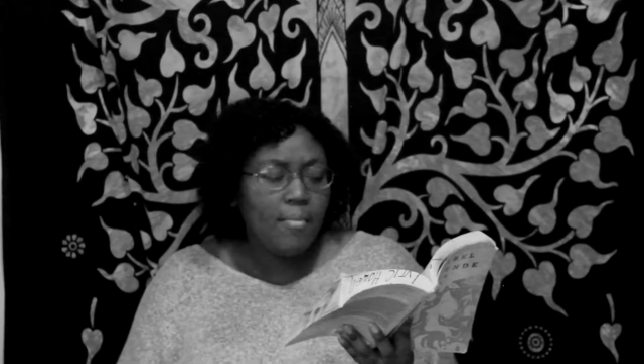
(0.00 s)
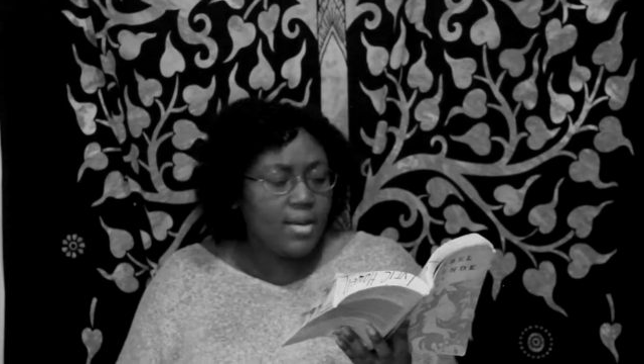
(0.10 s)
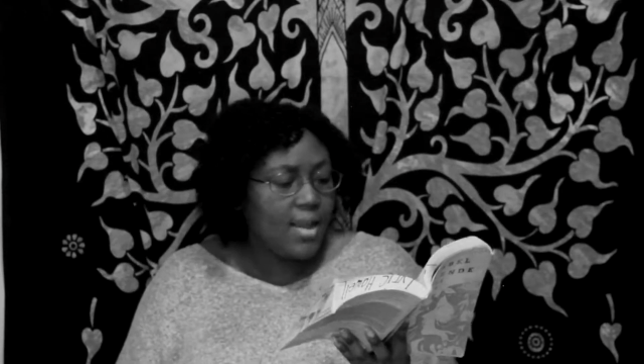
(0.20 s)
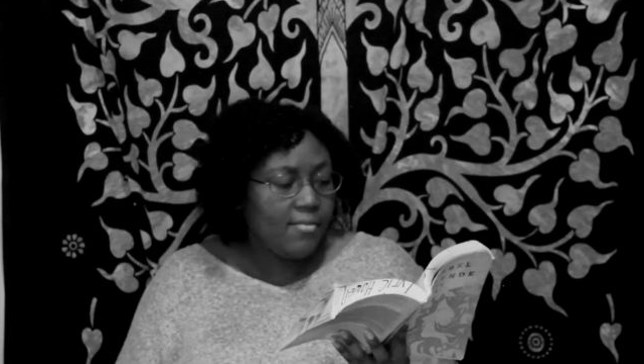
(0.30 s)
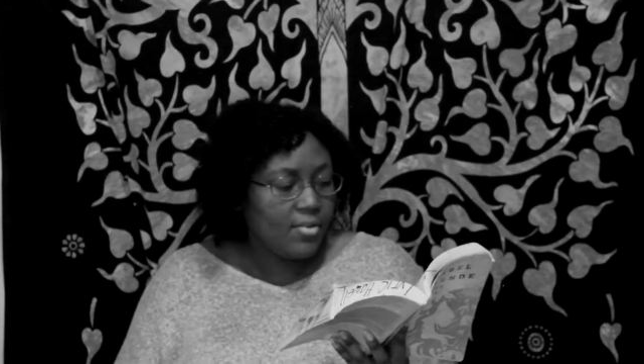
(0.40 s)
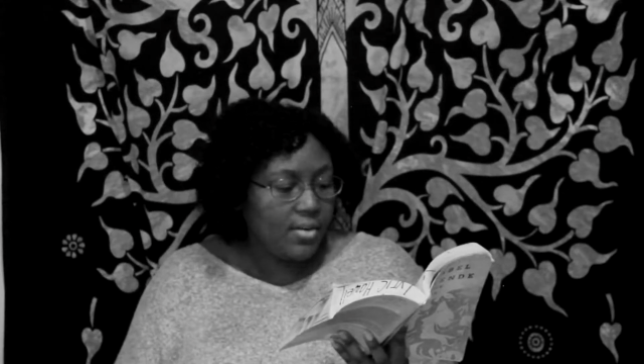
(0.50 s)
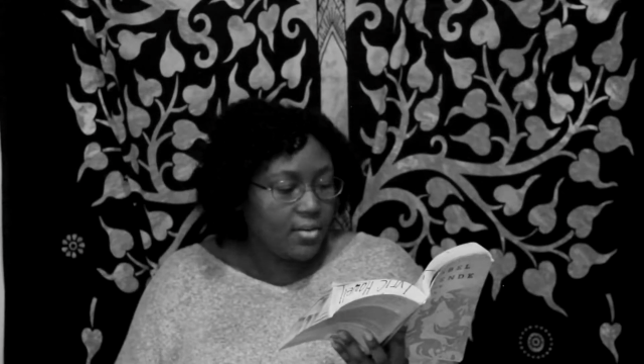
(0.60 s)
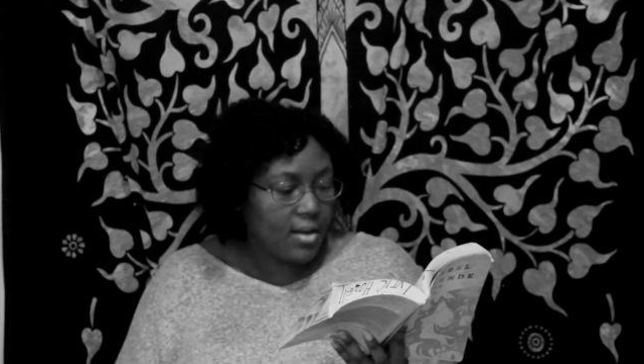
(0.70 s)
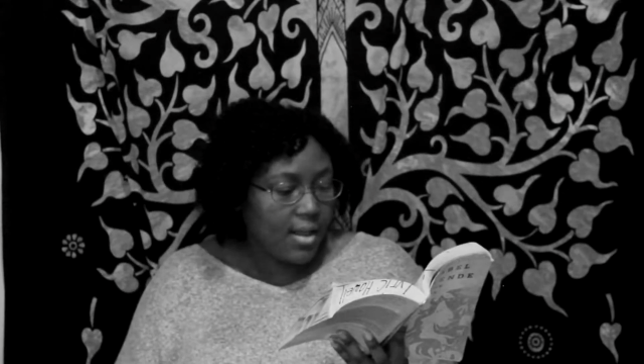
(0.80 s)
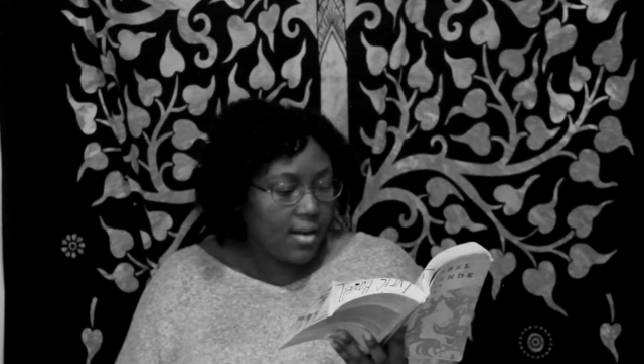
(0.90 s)
but never near
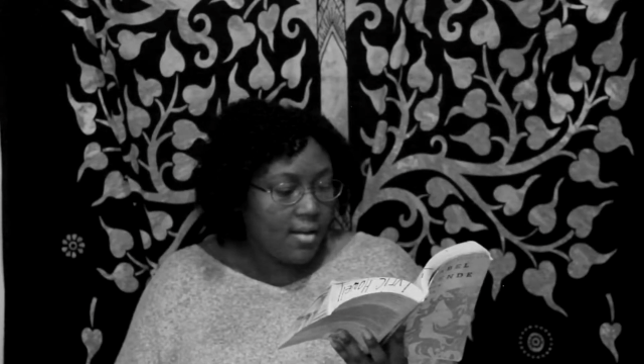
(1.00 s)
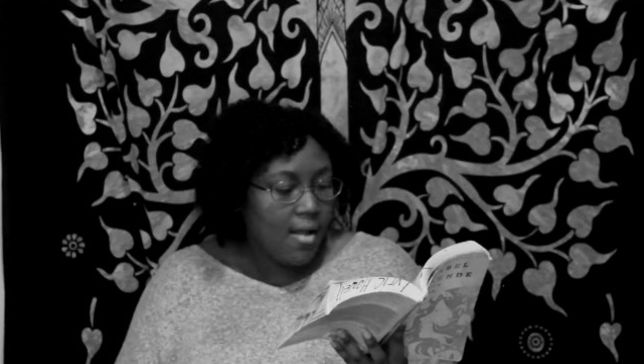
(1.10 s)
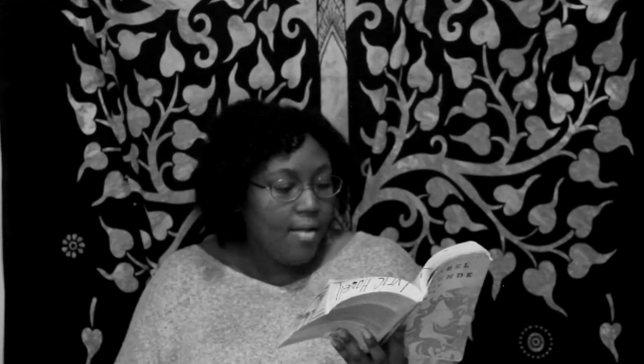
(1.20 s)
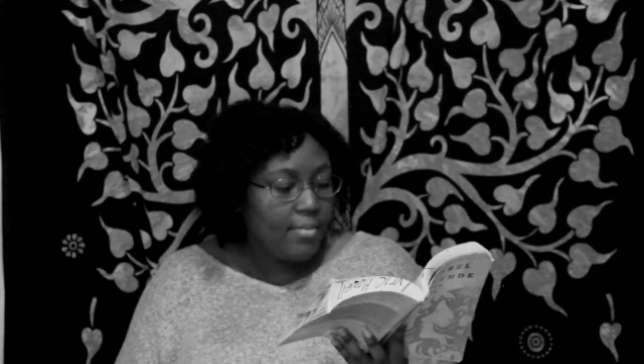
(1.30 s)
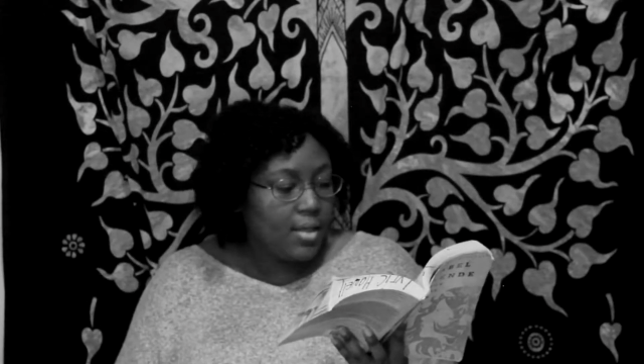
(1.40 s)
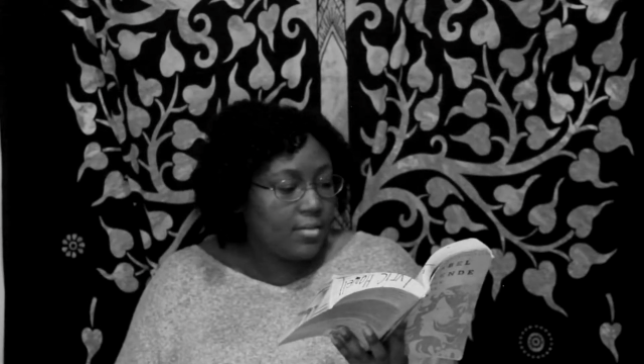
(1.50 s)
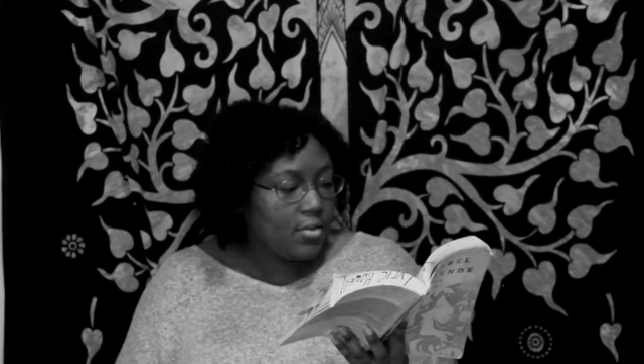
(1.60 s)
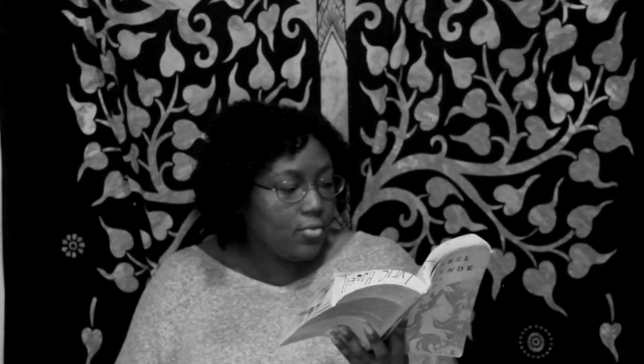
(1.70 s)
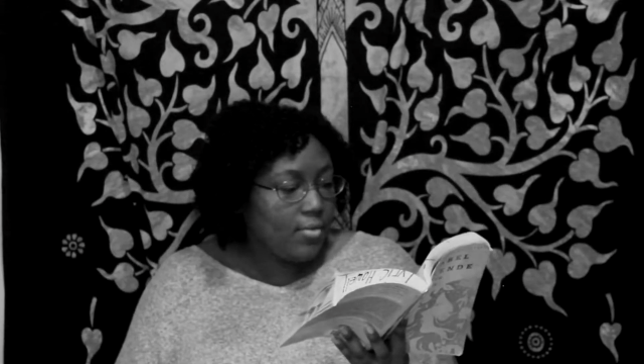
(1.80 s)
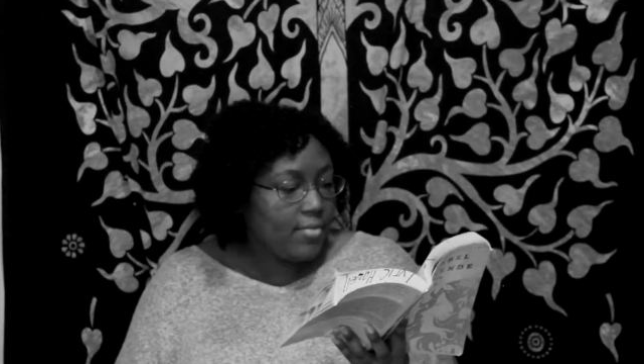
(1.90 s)
Clara, because the
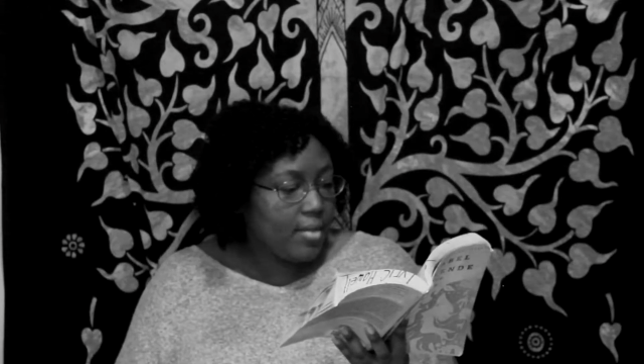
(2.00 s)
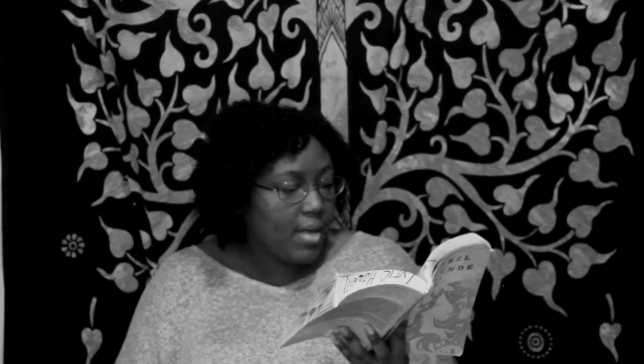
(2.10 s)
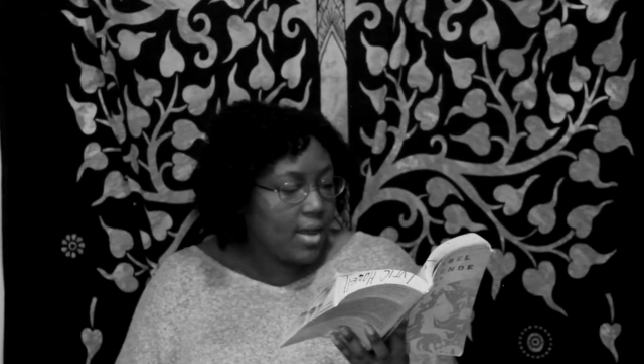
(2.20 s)
two of them